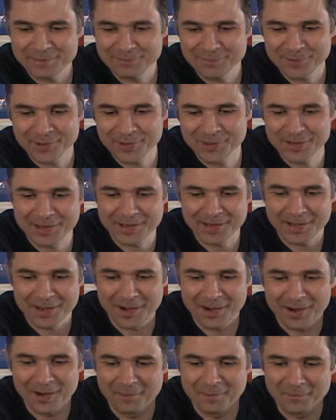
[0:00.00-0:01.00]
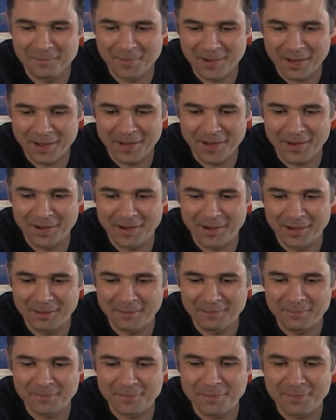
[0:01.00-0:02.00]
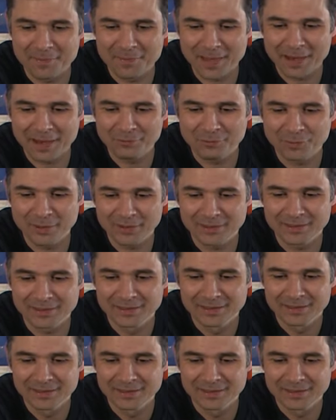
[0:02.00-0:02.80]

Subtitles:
by that one.